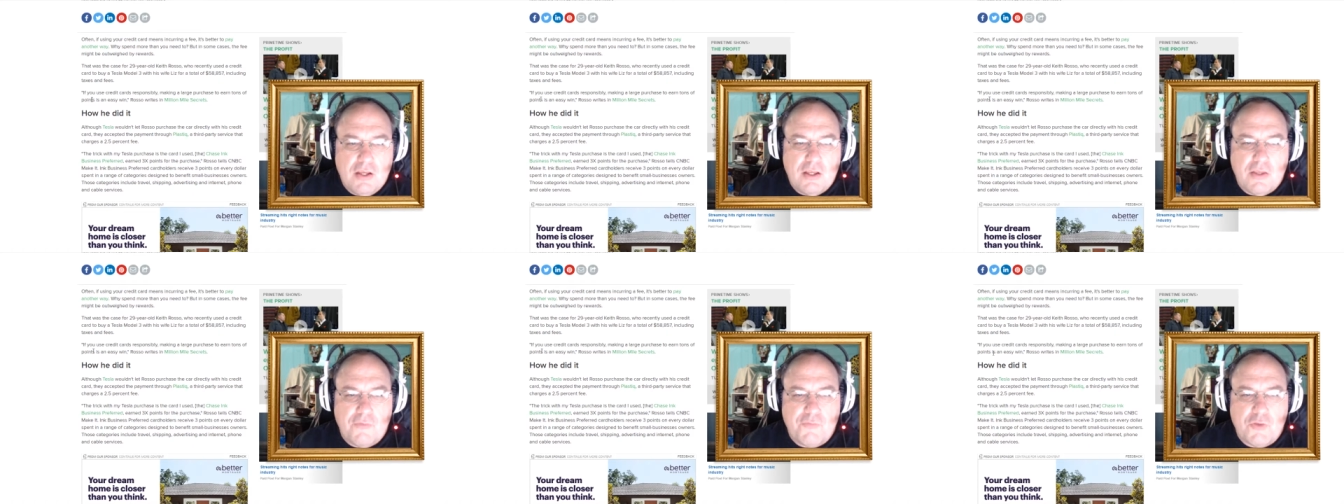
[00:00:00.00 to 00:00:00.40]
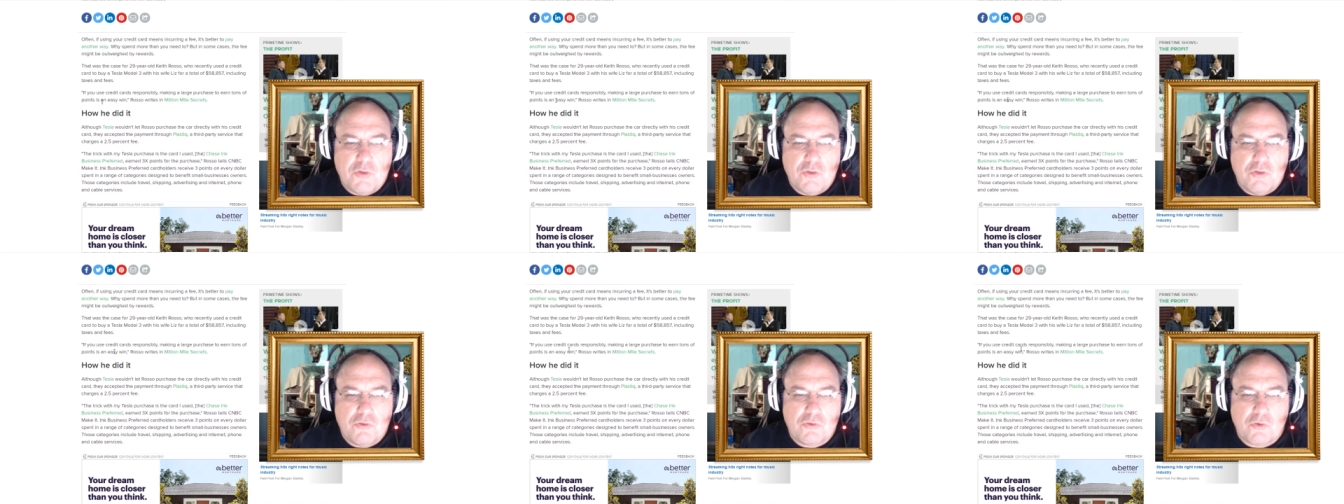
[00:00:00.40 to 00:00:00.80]
If you
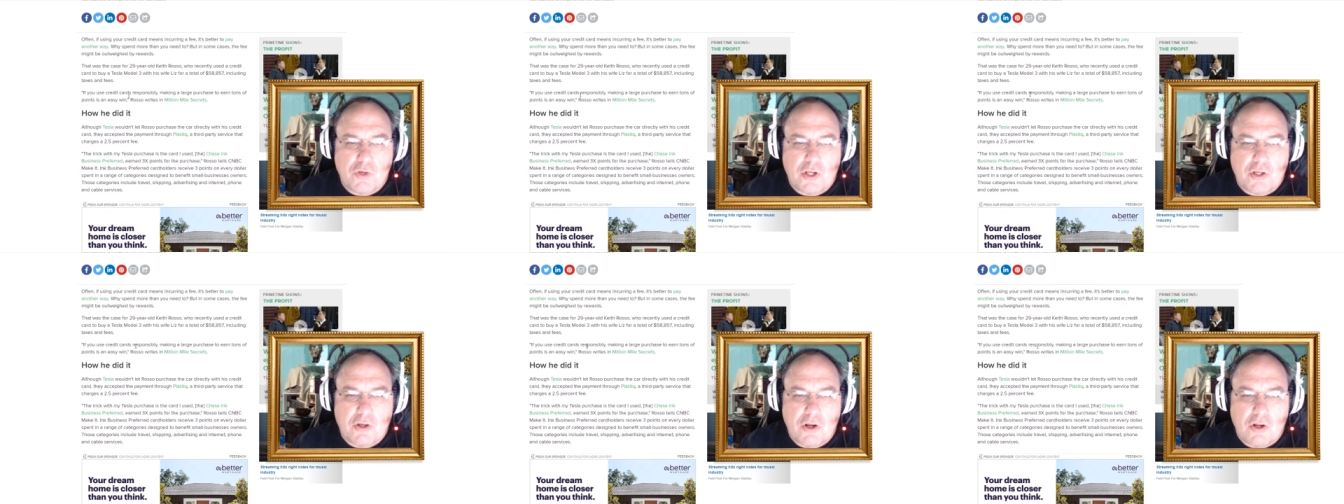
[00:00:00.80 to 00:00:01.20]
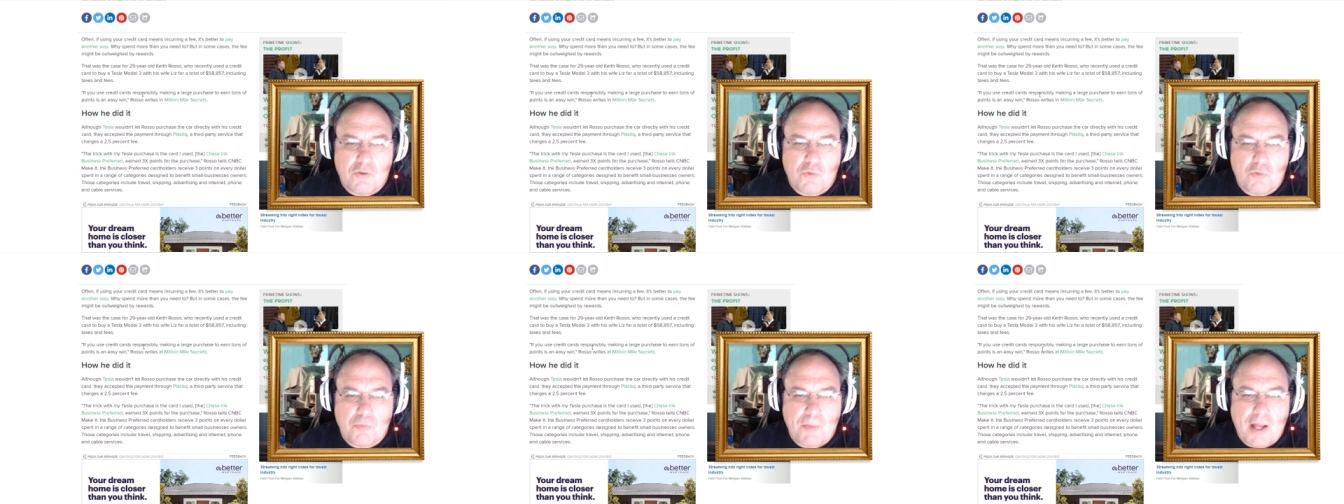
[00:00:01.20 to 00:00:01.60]
use credit cards
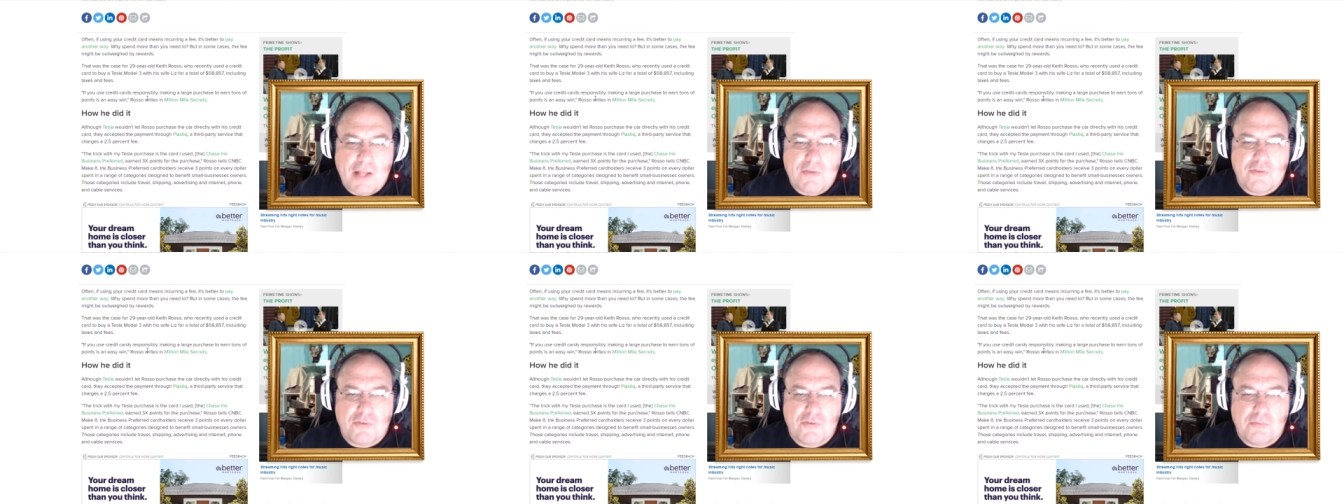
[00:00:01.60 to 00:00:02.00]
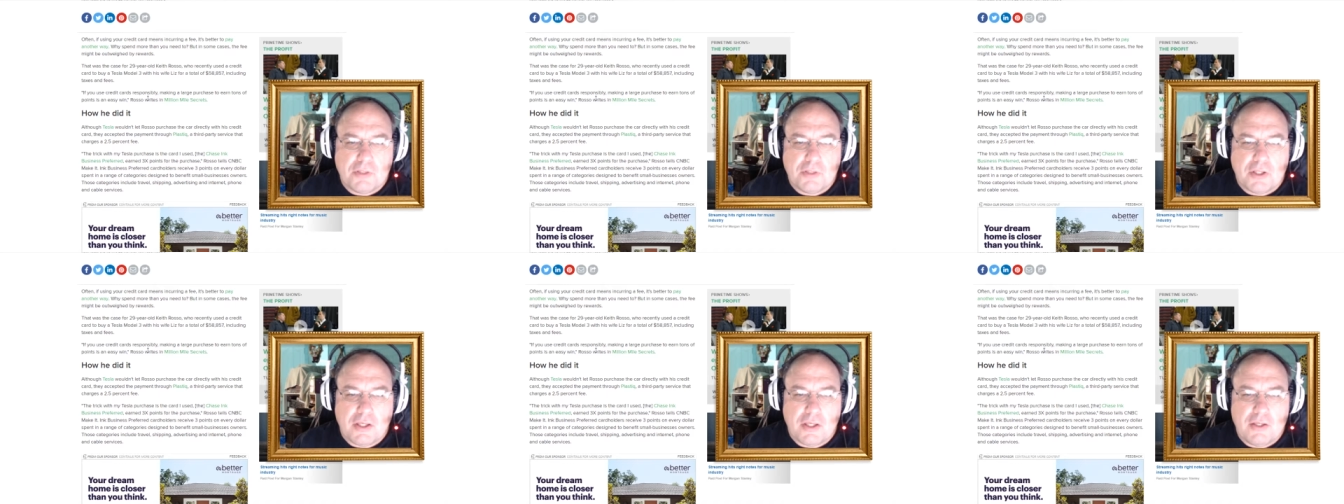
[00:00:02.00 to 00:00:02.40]

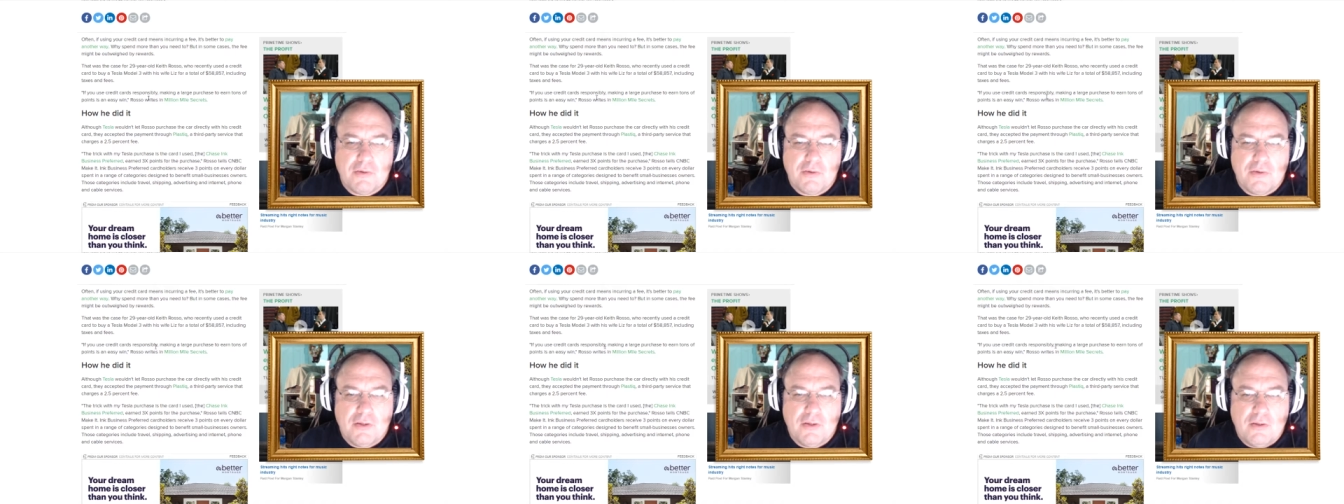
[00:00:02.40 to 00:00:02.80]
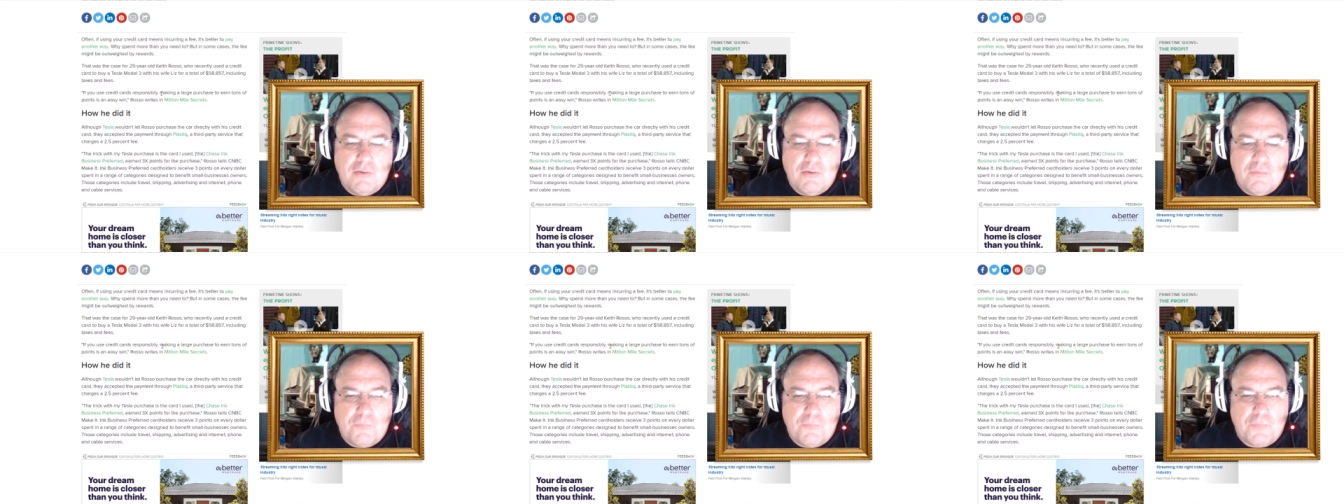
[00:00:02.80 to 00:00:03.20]
responsibly,
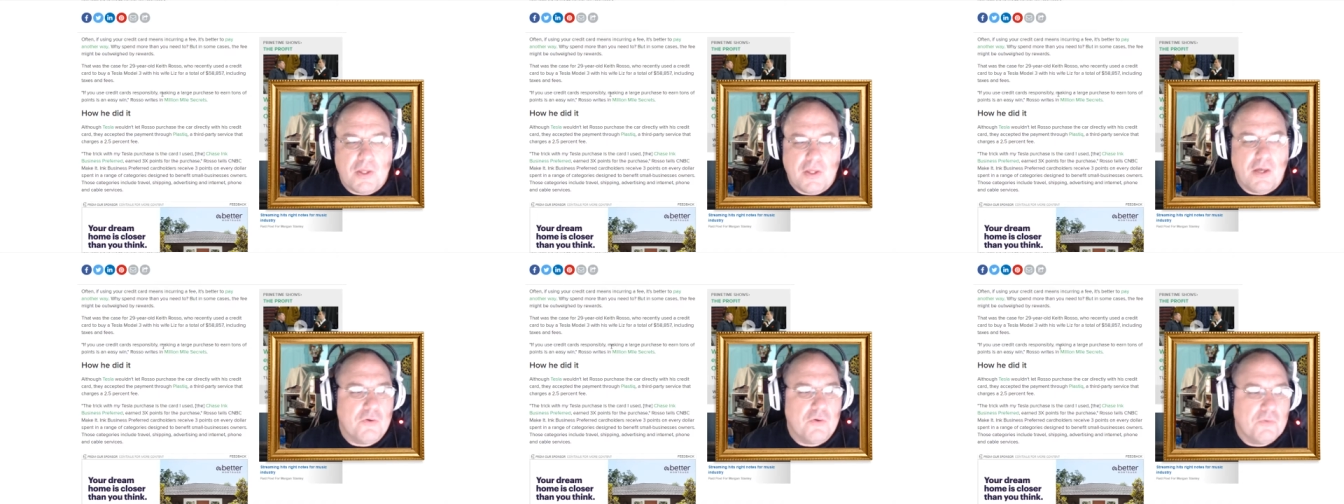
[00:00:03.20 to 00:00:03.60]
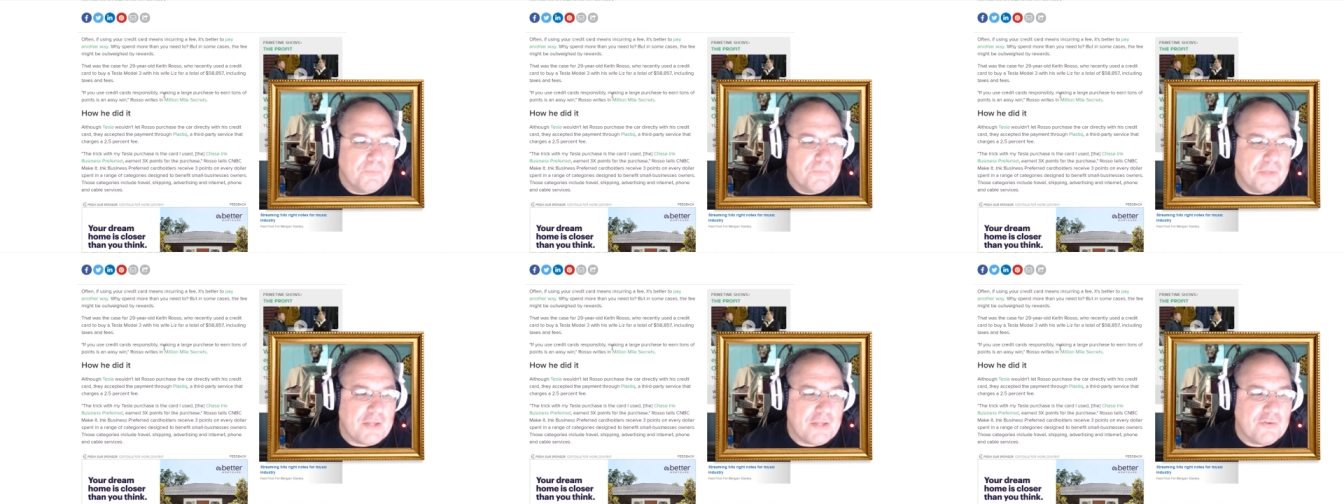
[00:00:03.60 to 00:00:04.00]
yeah,
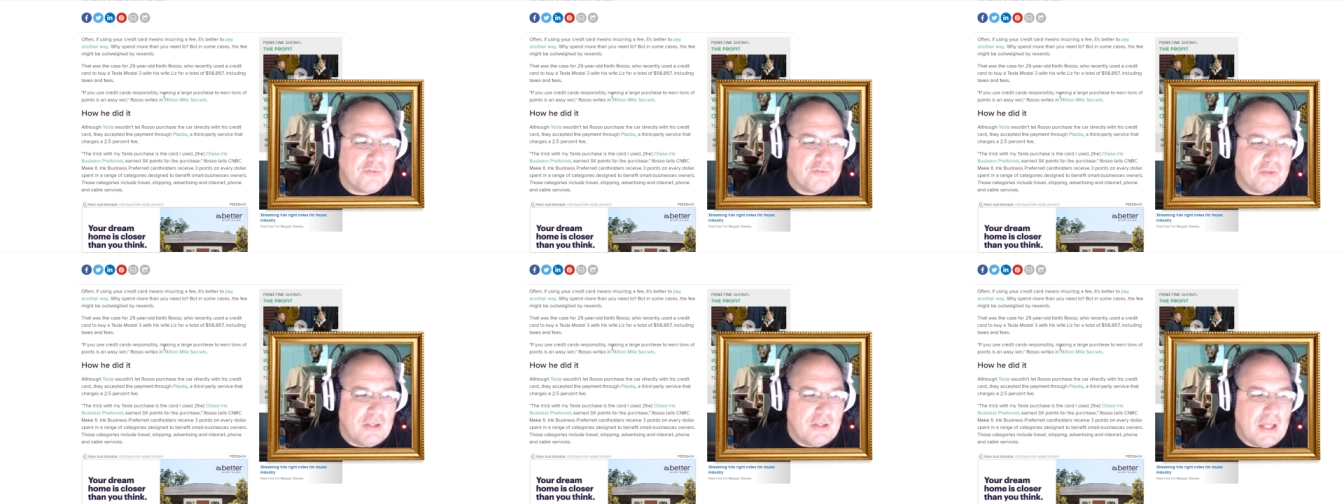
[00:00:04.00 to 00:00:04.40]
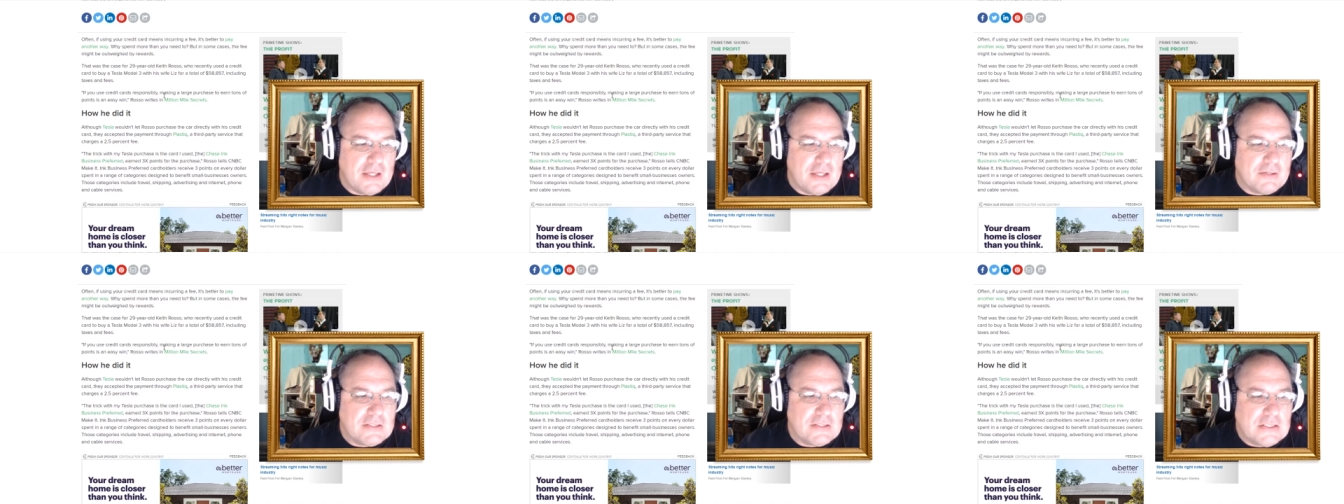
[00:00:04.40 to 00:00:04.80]
that's like,